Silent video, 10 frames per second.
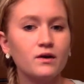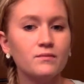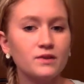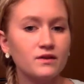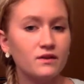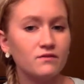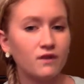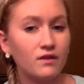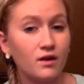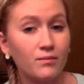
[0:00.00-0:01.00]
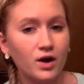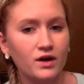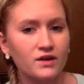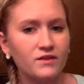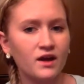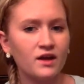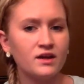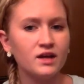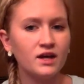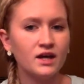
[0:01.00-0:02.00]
completely falling apart at the end,